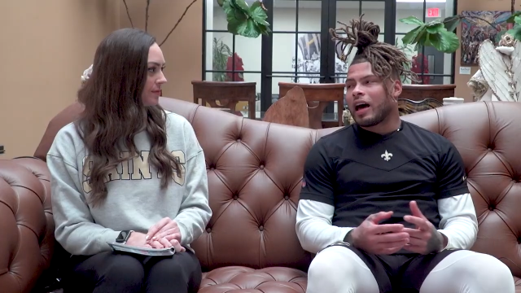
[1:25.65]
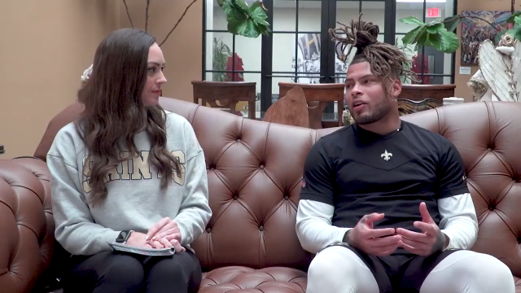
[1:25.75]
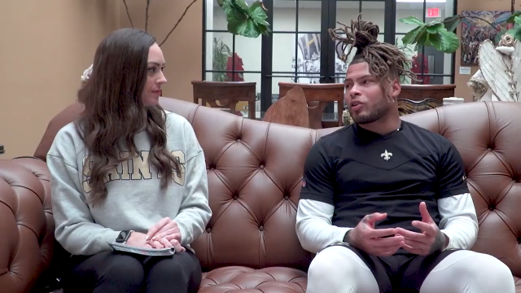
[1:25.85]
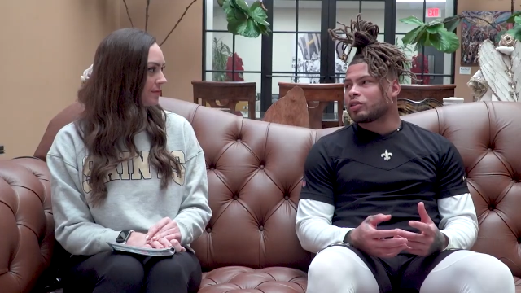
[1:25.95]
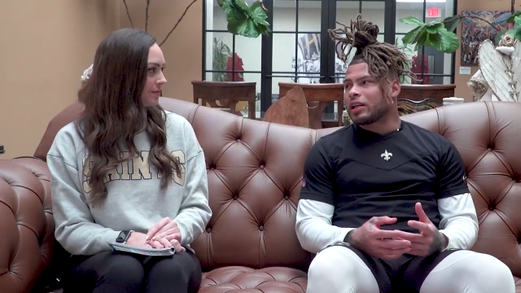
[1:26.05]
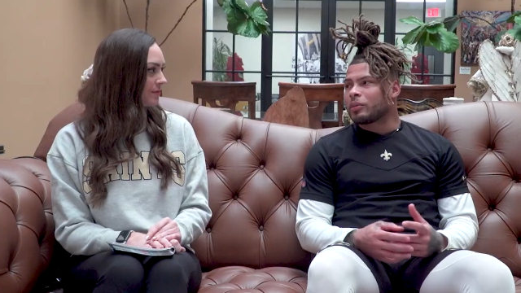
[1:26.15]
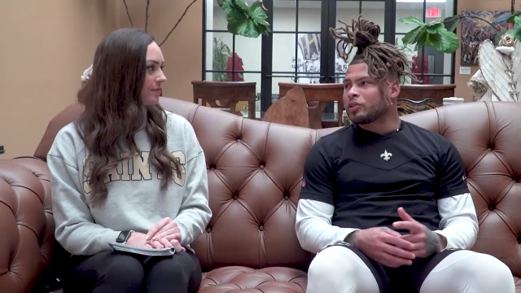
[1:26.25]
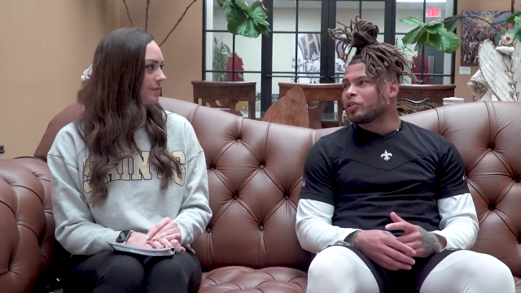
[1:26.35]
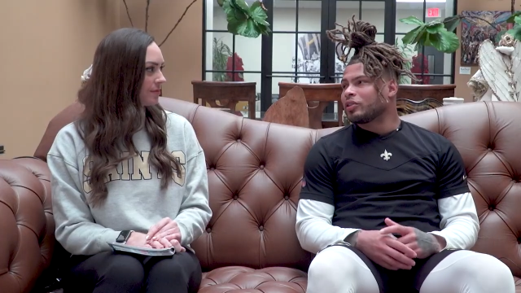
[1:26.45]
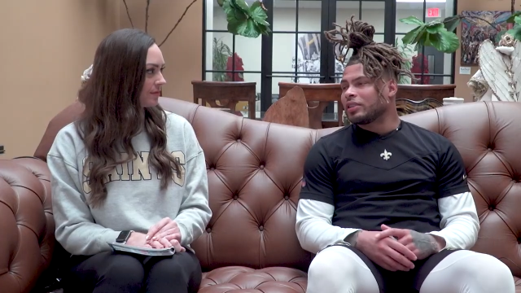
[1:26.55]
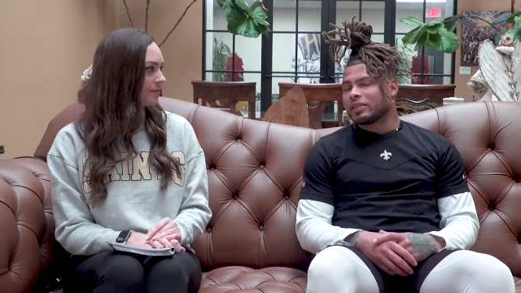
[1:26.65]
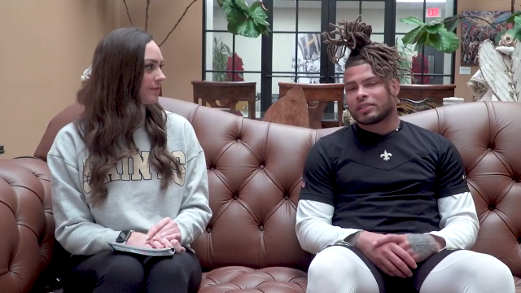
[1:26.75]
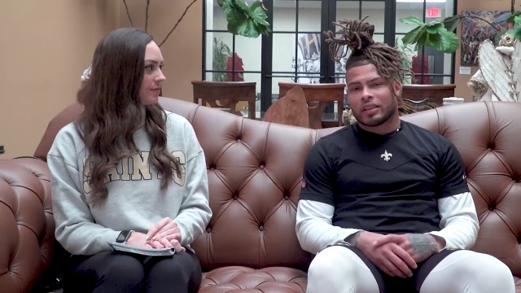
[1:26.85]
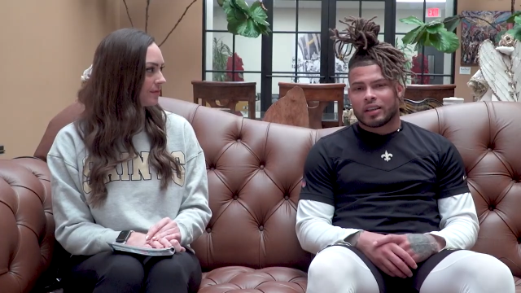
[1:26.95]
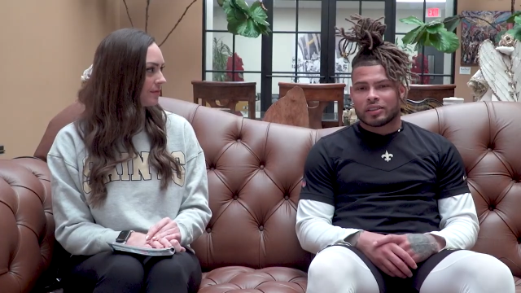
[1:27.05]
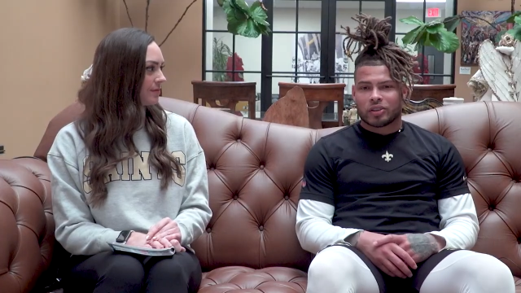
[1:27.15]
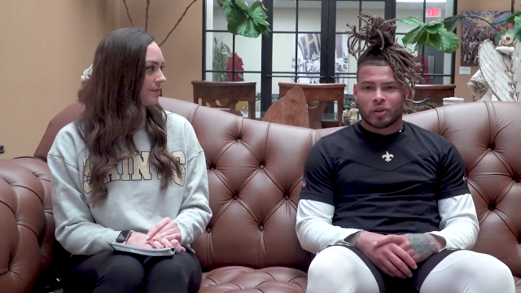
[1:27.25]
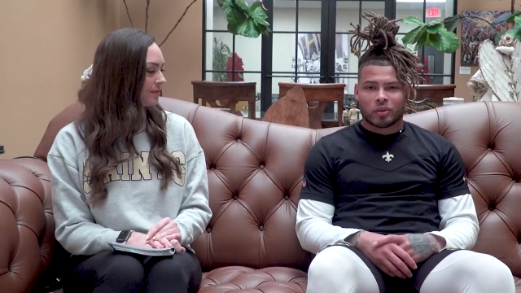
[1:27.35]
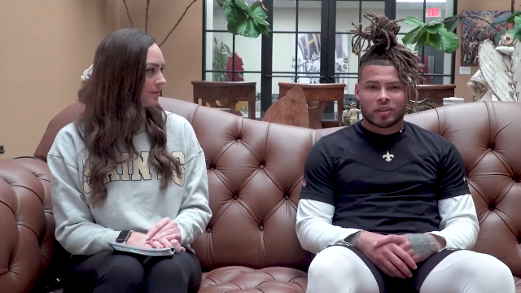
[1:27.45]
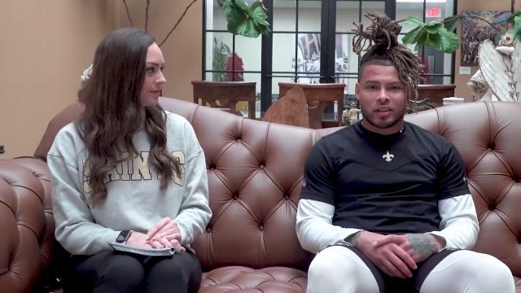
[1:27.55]
Speaker 1: lot of those opportunities, uh, so
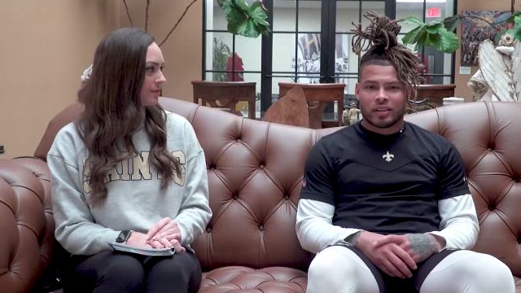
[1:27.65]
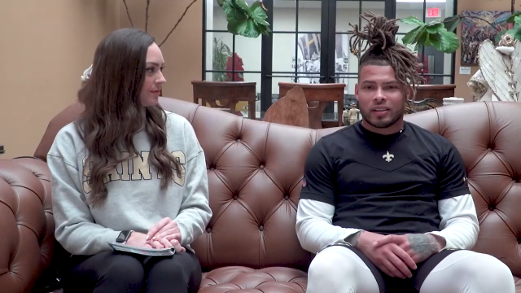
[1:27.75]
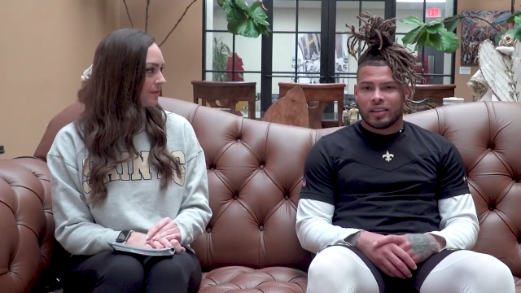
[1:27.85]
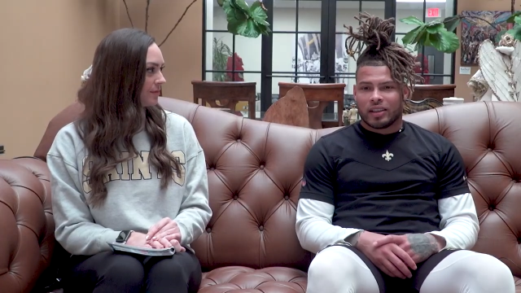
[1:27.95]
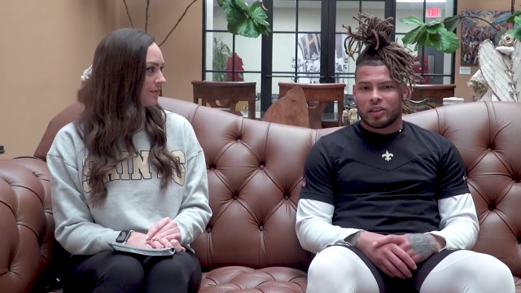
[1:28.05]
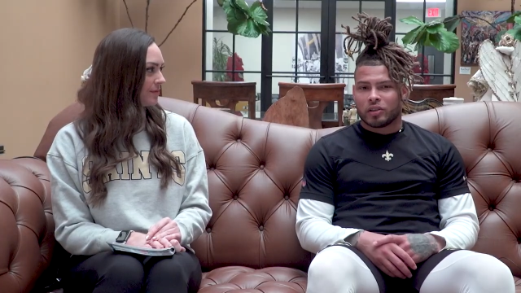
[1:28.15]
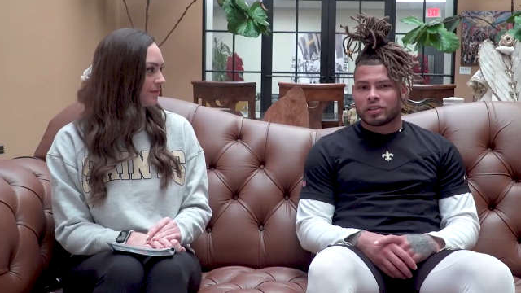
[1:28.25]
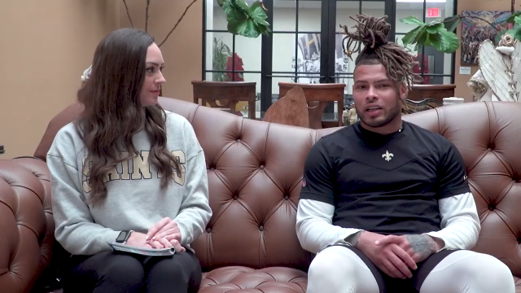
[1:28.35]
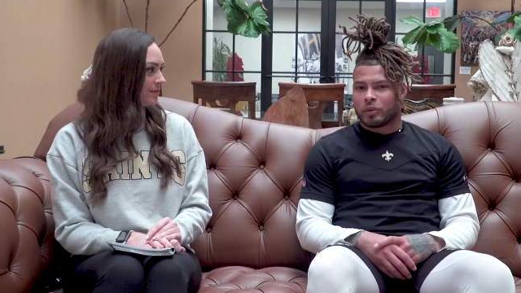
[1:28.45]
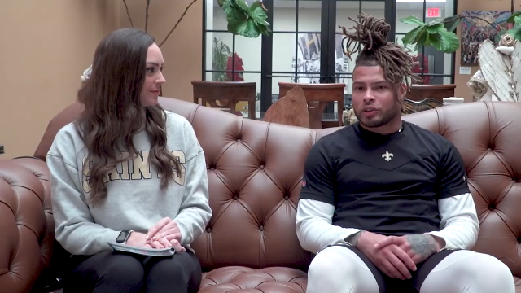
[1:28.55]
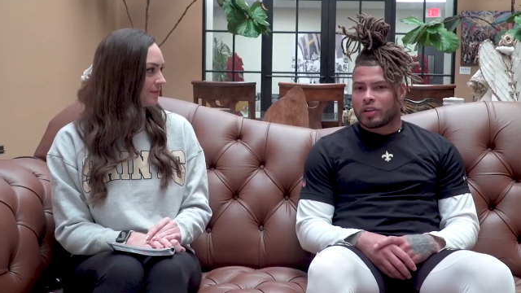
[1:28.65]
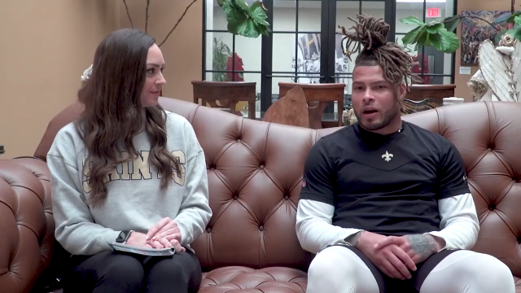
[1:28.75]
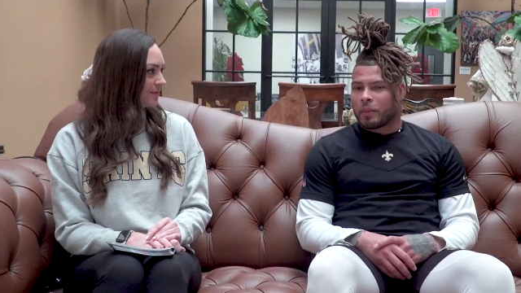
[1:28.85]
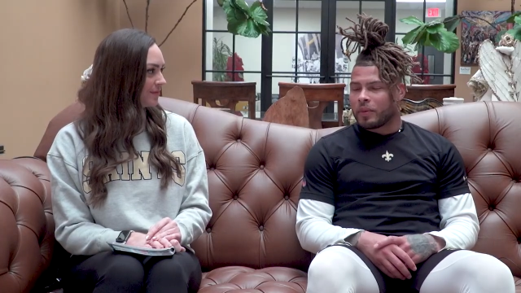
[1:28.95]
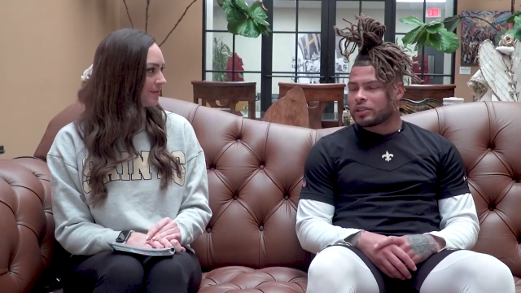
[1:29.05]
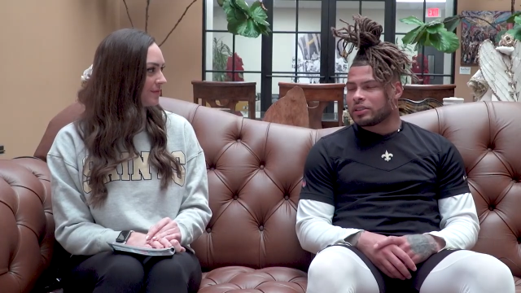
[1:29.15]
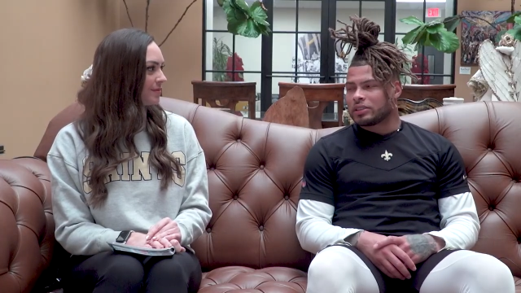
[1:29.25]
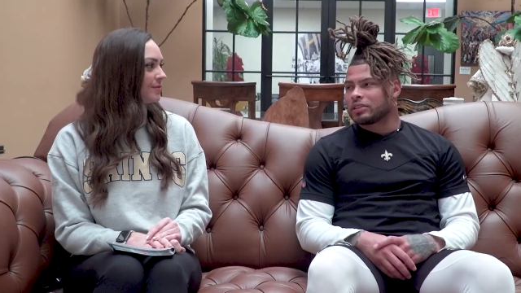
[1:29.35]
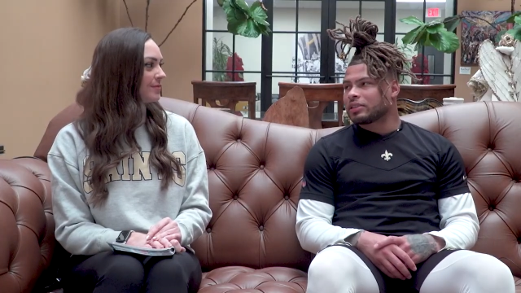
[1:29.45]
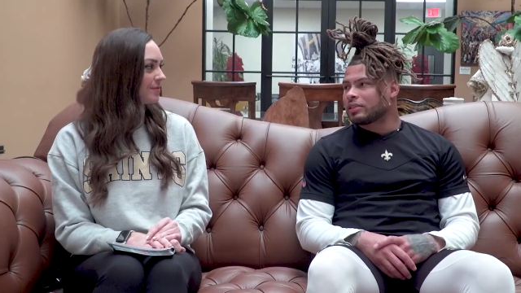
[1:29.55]
uh, you know, just got we try our best to
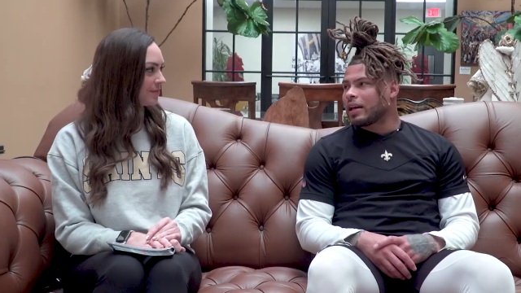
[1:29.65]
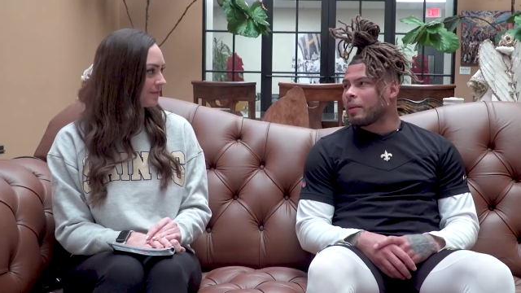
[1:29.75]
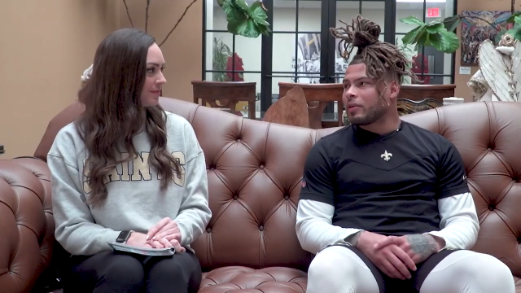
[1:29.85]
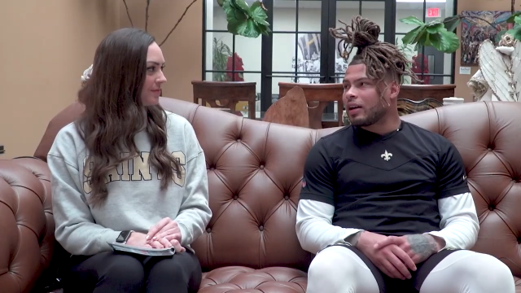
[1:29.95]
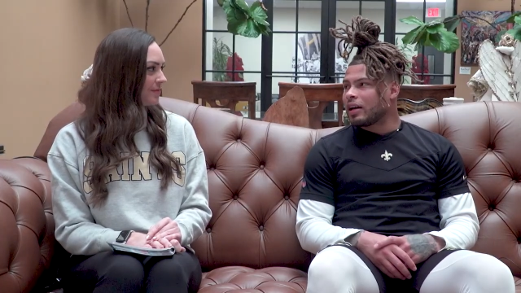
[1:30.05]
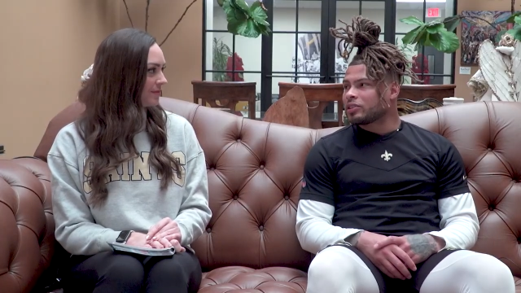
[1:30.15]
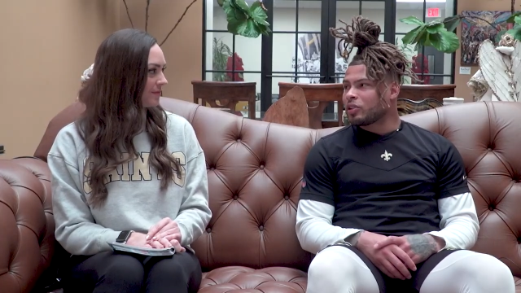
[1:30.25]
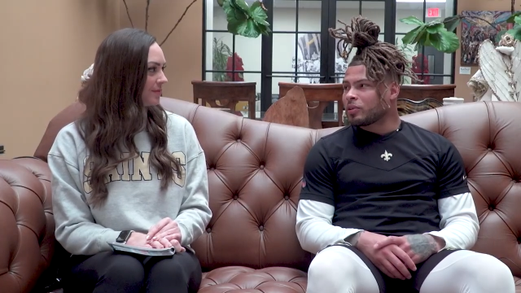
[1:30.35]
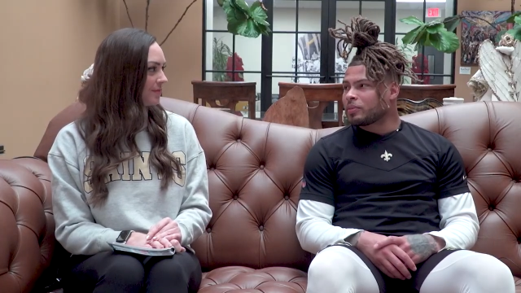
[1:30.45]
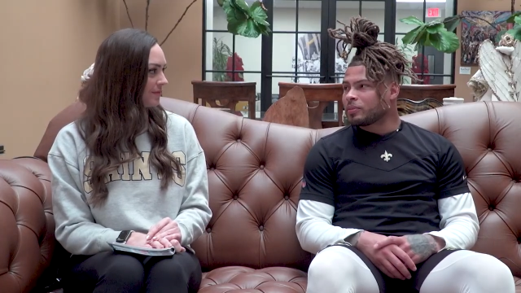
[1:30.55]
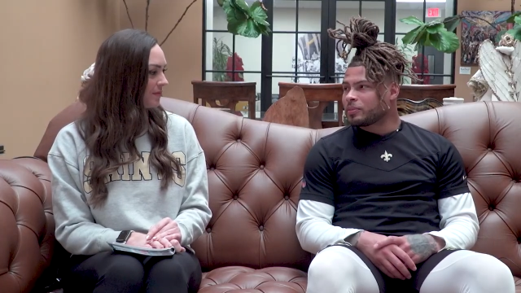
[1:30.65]
just capitalize on them.